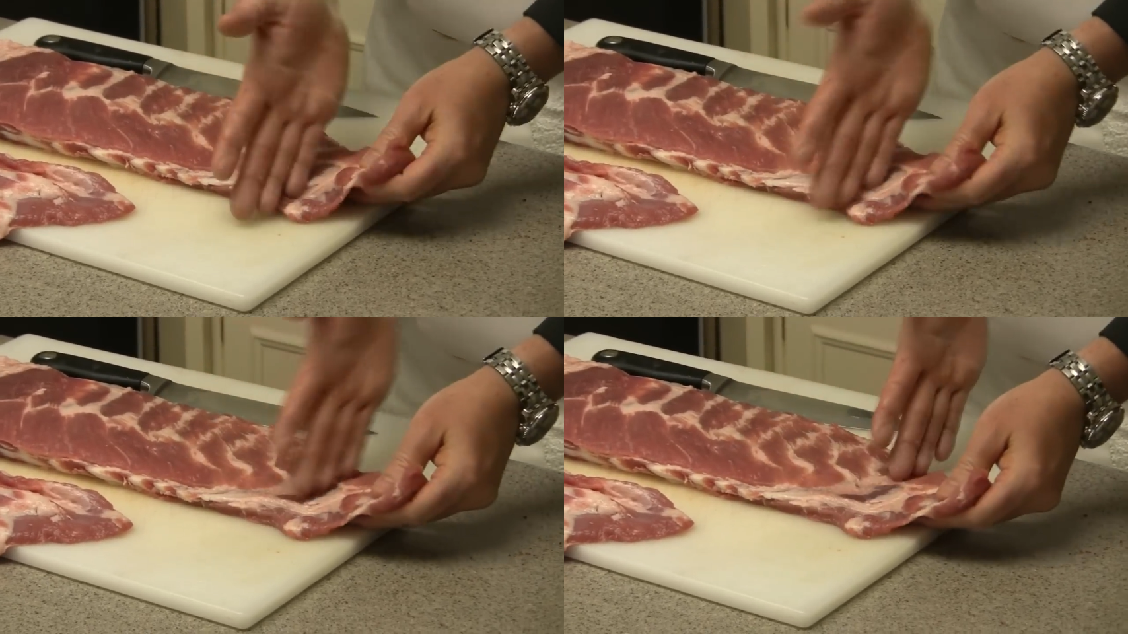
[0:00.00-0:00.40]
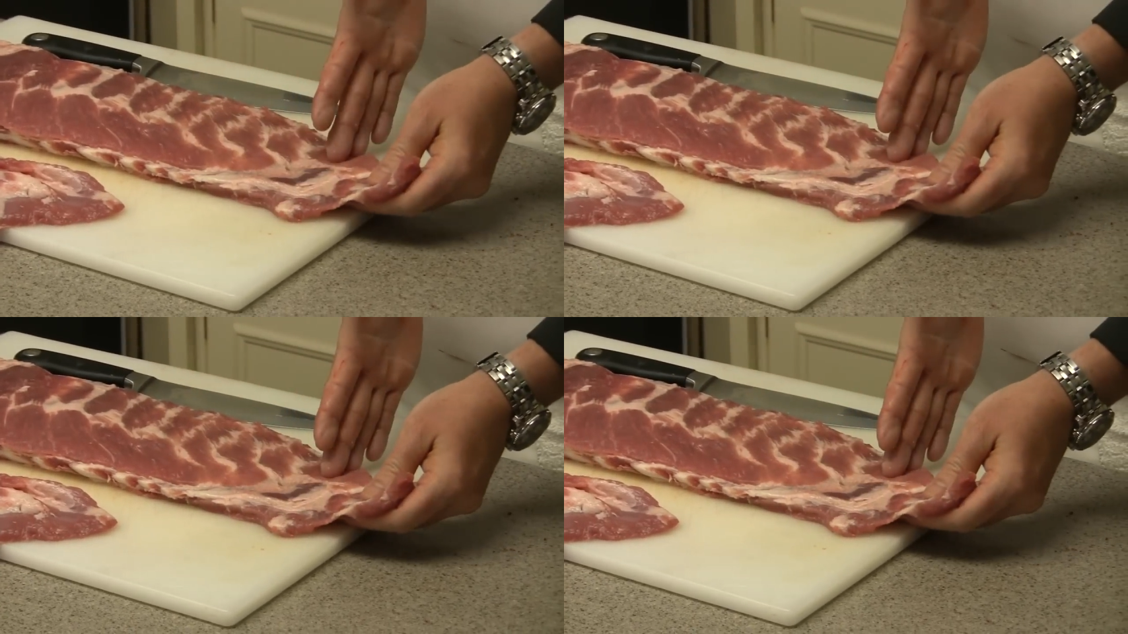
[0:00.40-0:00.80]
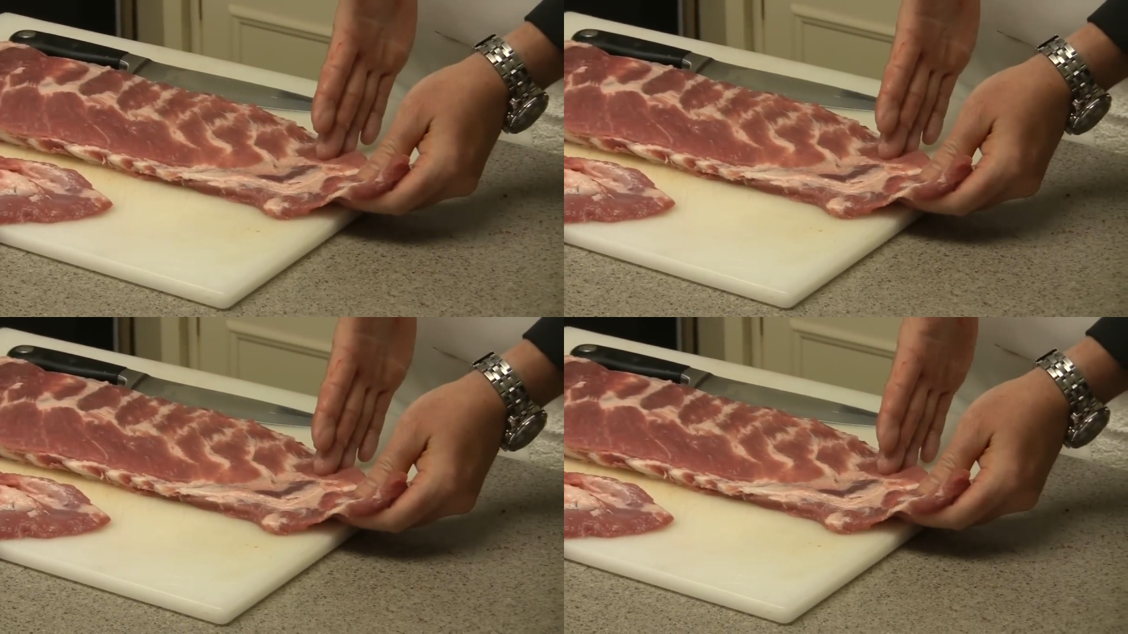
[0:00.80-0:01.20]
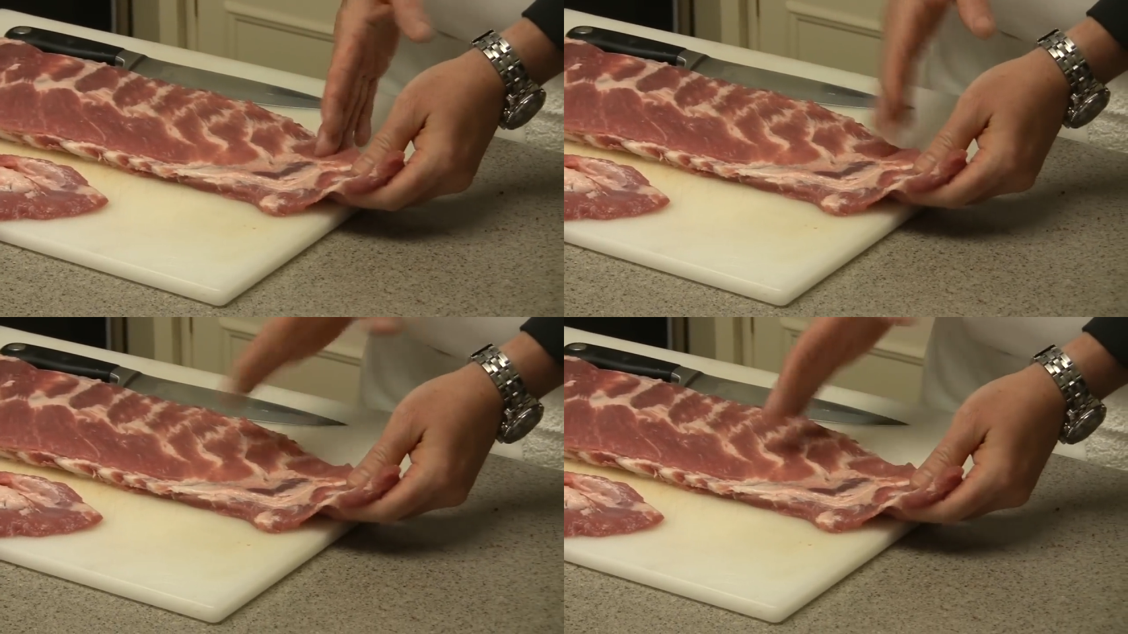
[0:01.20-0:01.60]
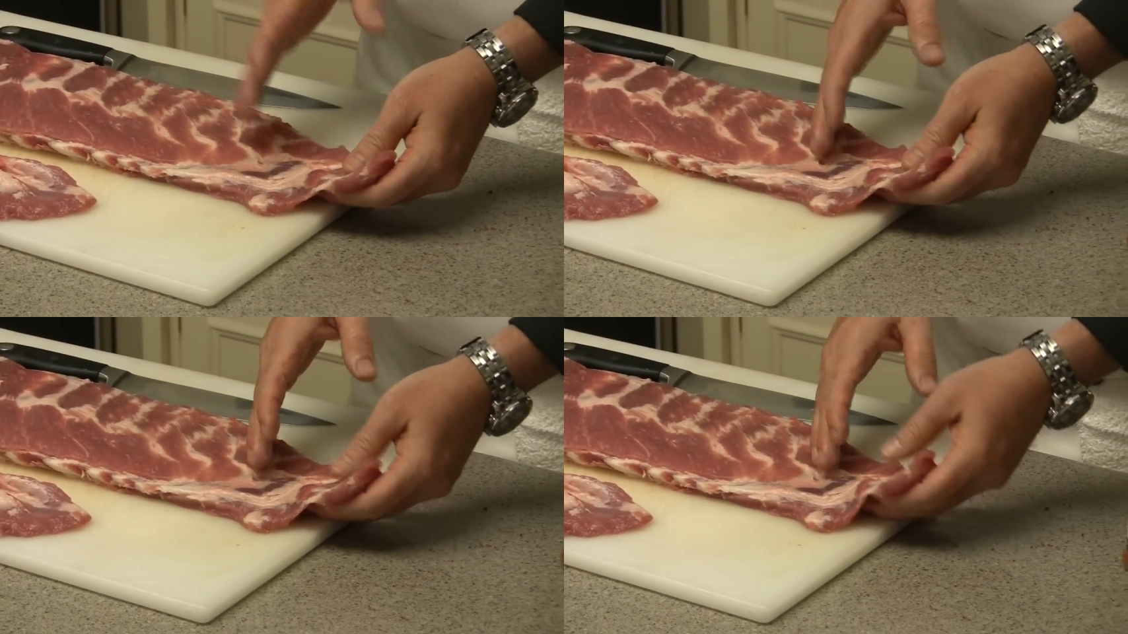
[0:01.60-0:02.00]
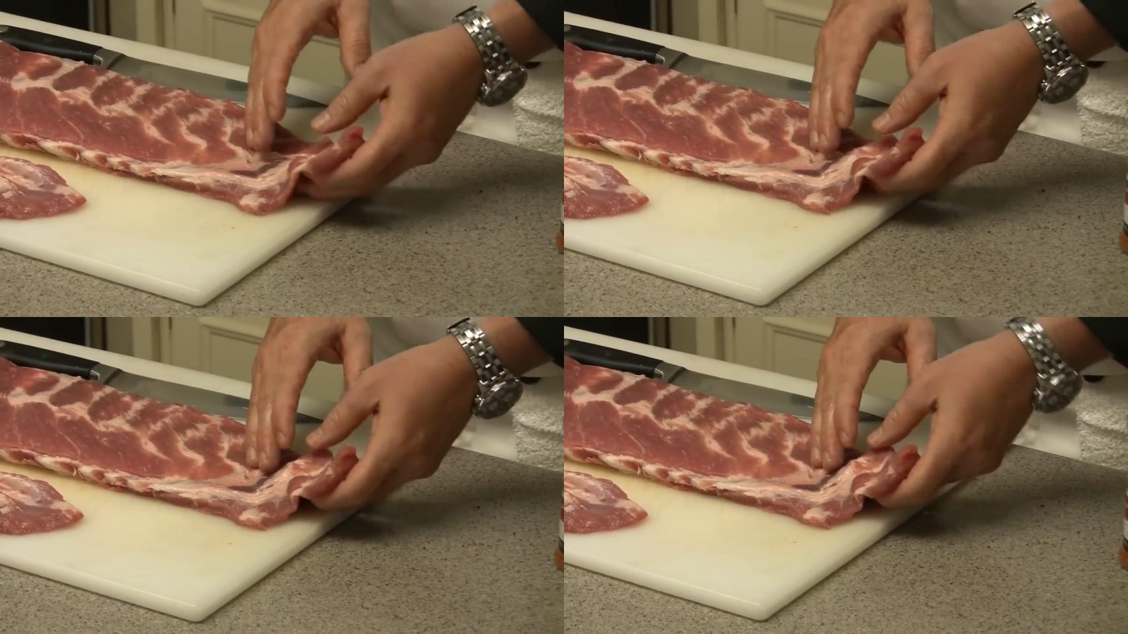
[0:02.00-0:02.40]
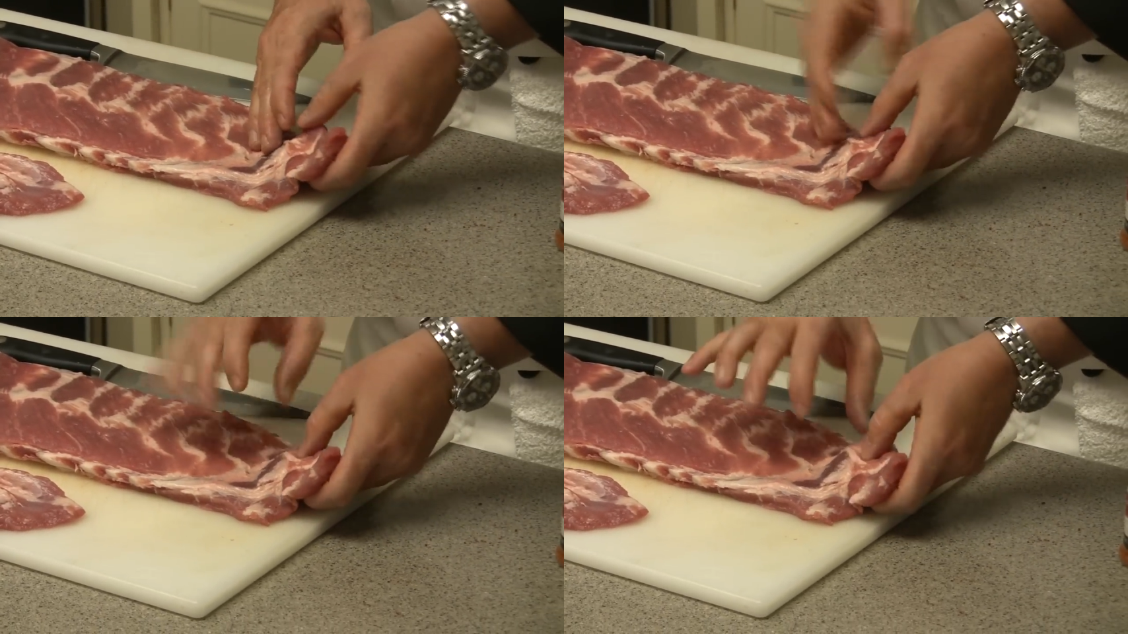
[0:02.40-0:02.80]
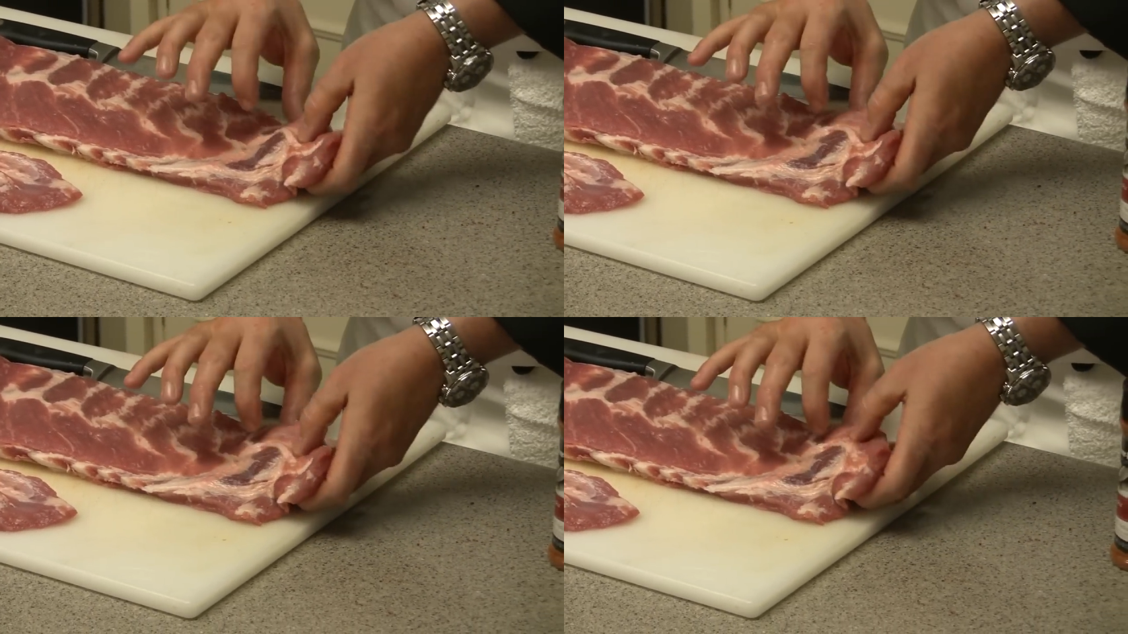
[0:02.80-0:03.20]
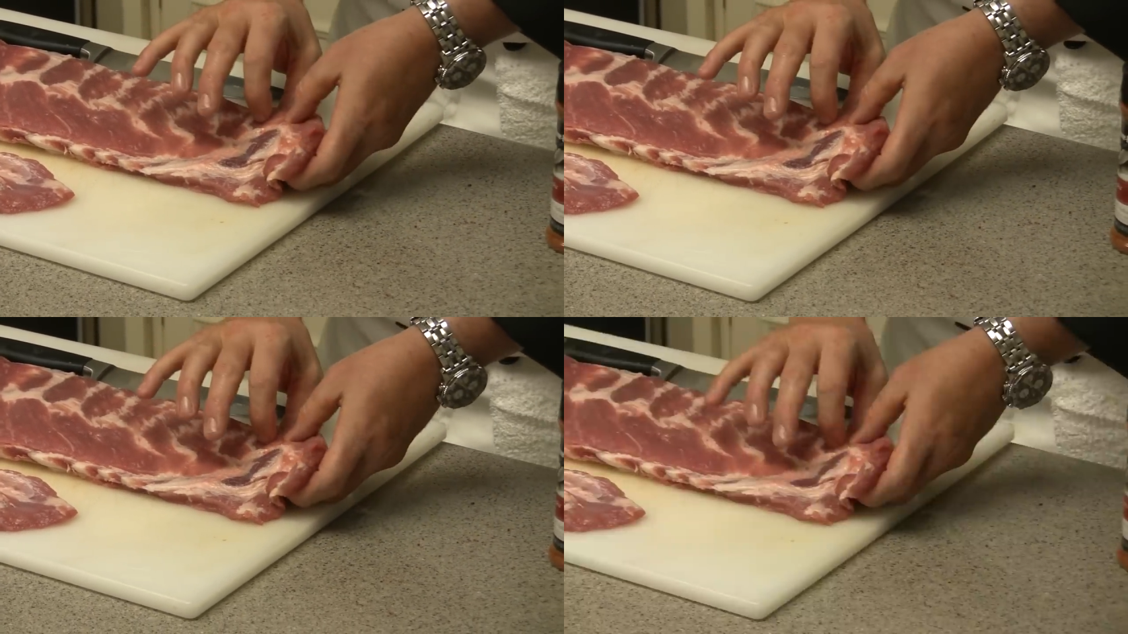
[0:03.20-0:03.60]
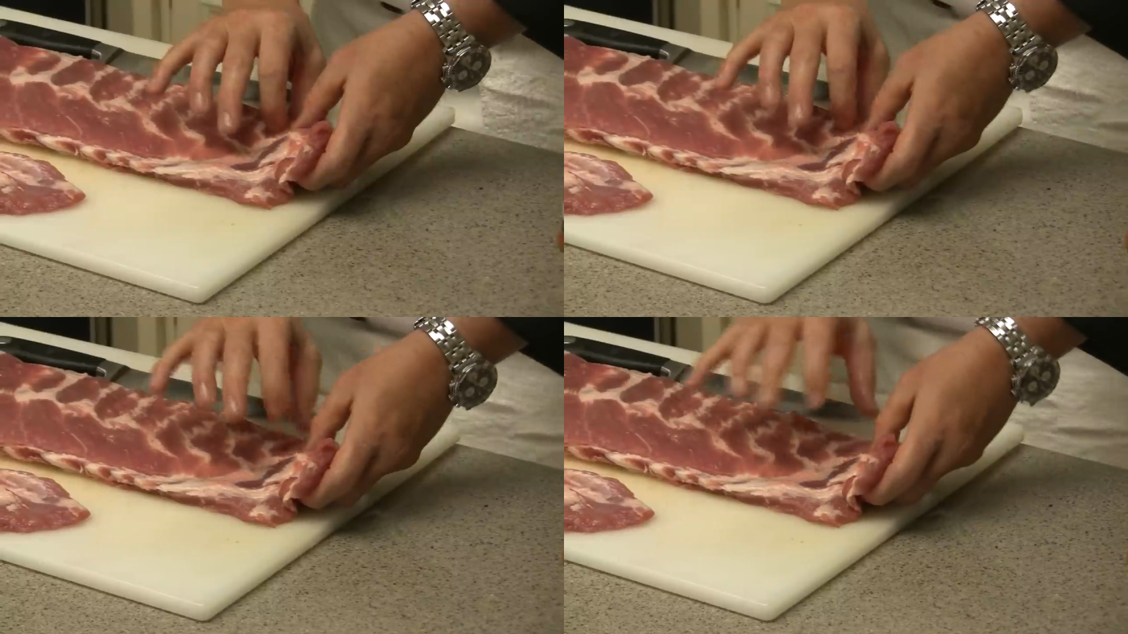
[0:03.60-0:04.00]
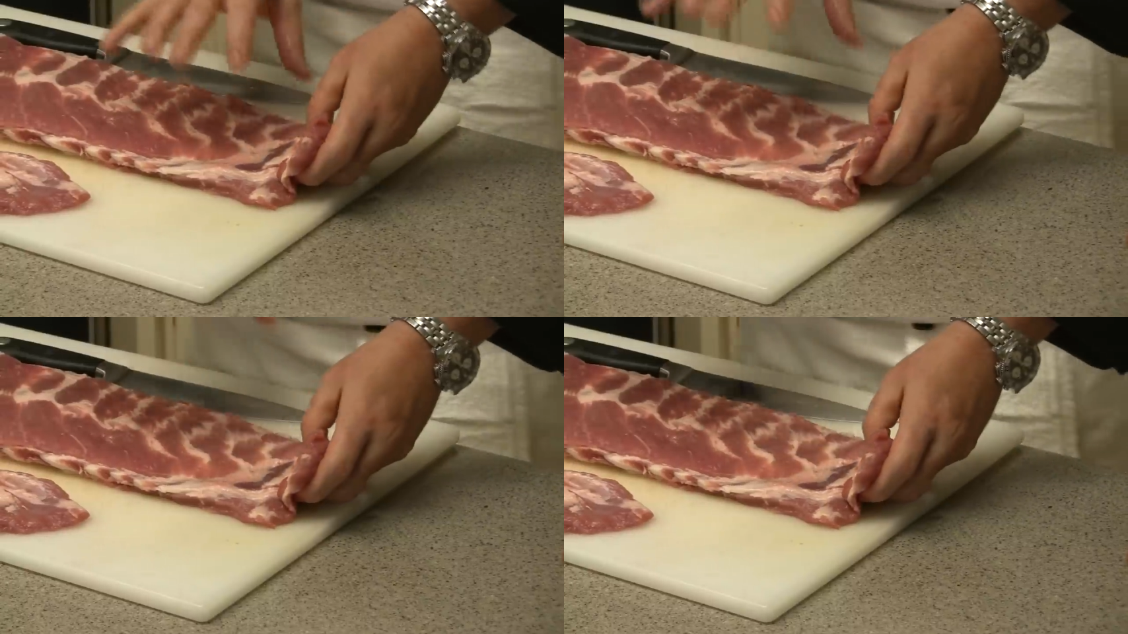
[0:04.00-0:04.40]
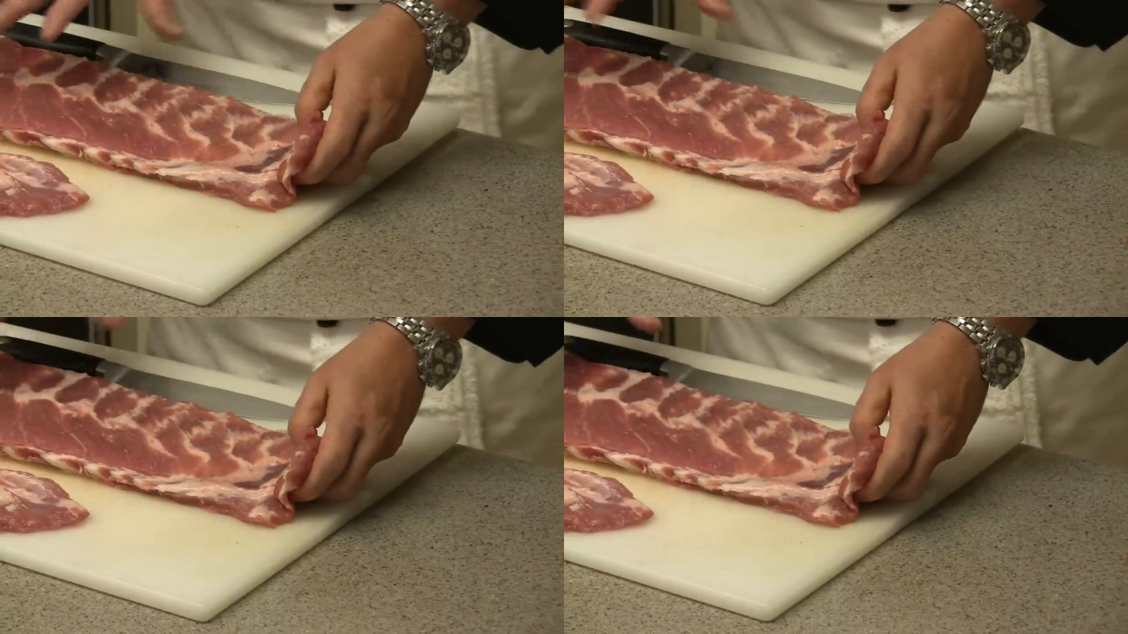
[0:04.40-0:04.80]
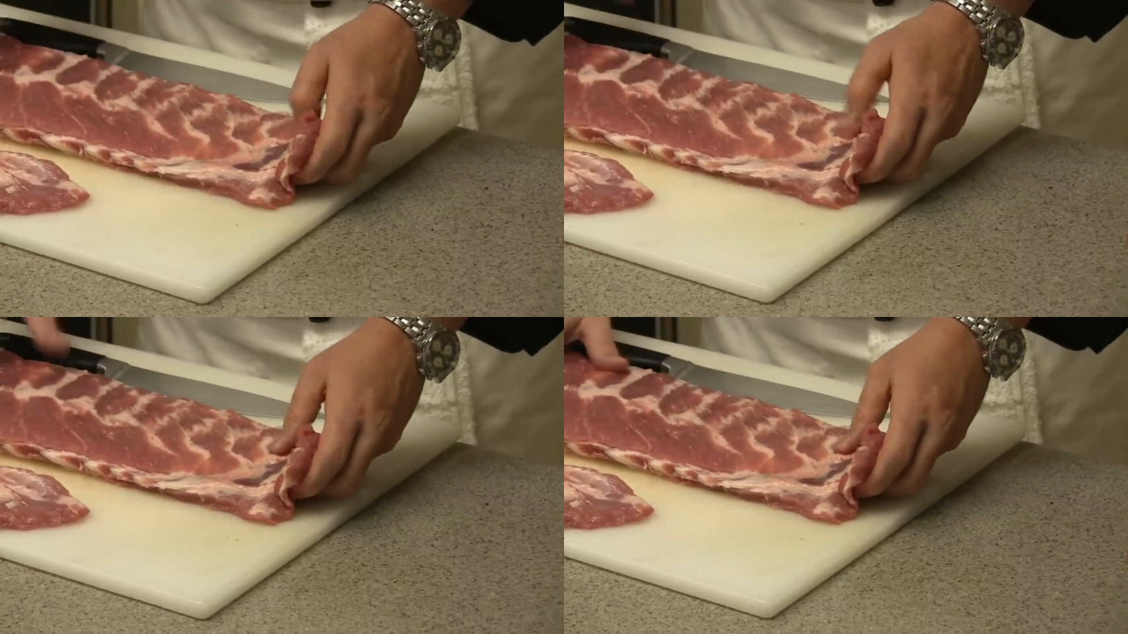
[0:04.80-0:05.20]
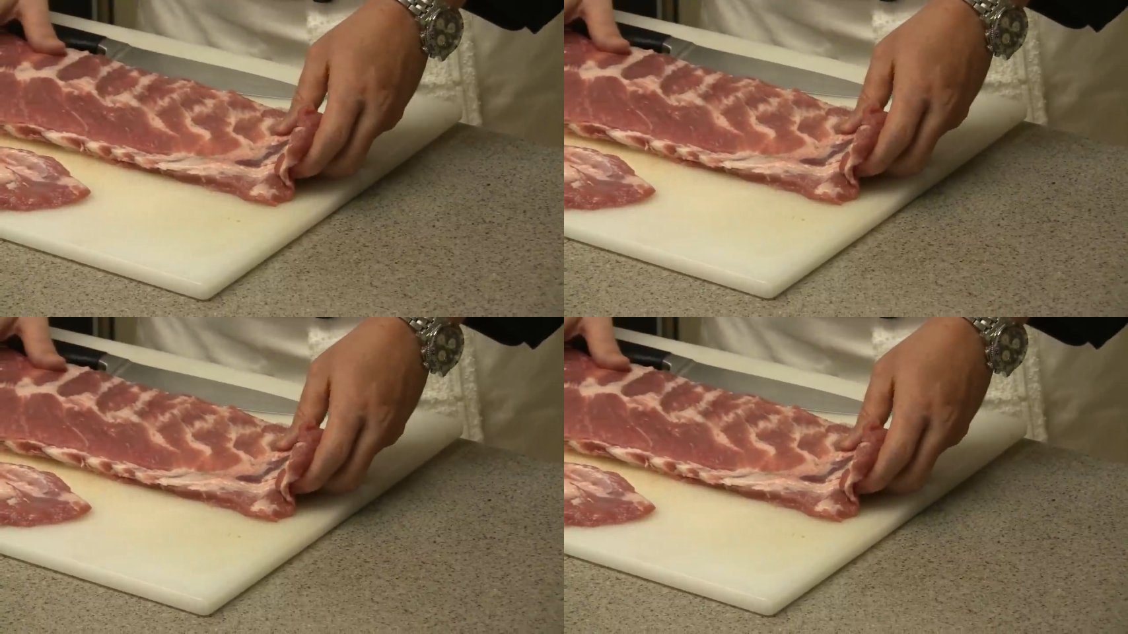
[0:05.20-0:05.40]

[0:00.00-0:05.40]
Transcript: (no speaker visible)